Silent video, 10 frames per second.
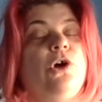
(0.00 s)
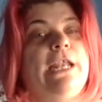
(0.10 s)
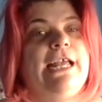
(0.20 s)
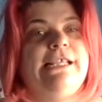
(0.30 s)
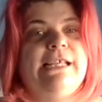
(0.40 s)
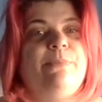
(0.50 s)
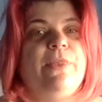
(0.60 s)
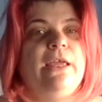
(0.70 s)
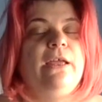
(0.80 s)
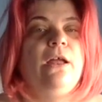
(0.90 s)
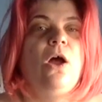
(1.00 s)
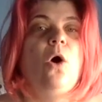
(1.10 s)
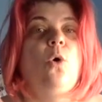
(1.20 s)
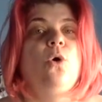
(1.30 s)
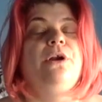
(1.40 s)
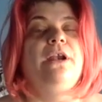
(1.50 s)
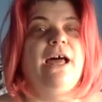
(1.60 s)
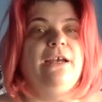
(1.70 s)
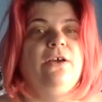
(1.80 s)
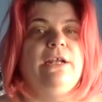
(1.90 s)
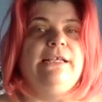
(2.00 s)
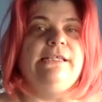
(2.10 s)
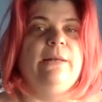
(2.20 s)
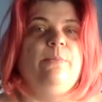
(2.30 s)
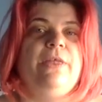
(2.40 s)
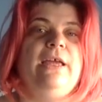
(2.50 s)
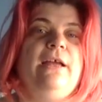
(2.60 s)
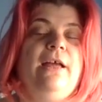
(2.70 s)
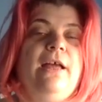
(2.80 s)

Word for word: good at something or not good at something